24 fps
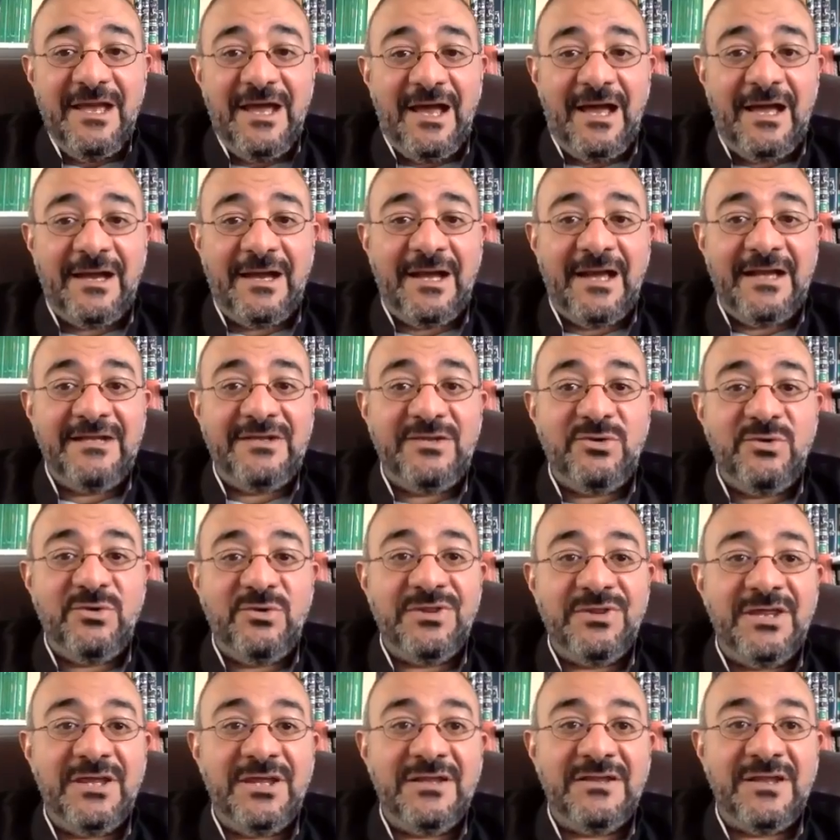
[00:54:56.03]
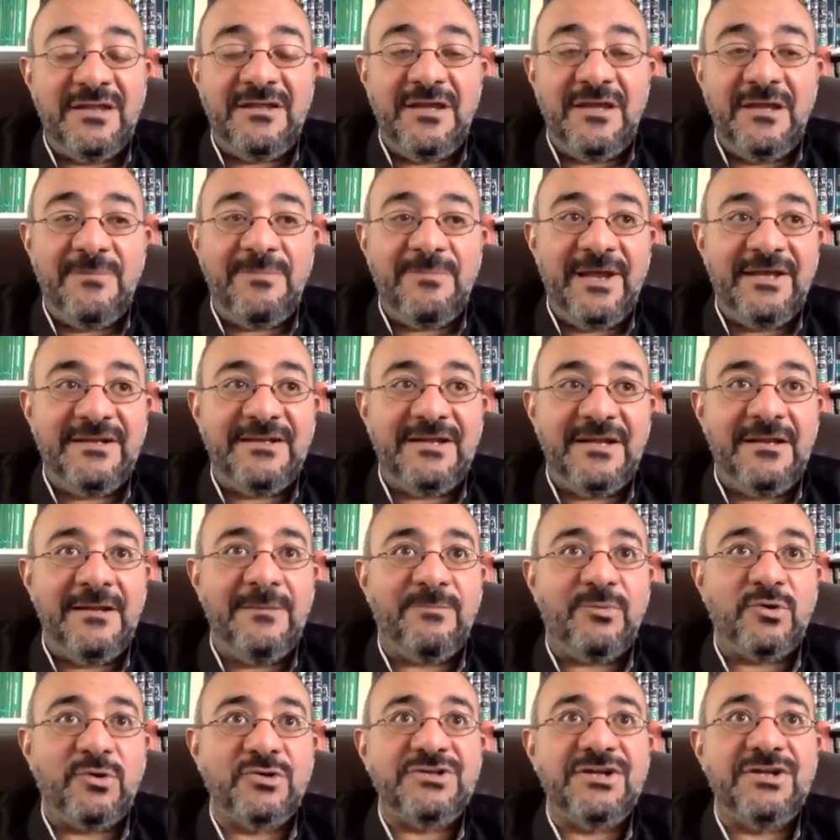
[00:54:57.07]
And I do think that they played an
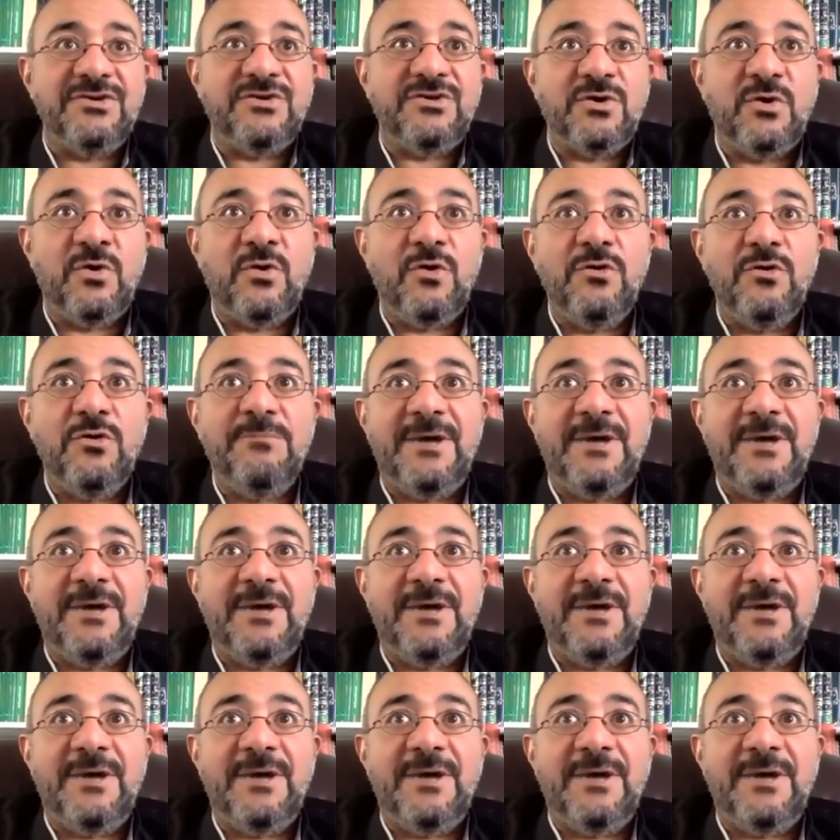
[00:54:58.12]
important role,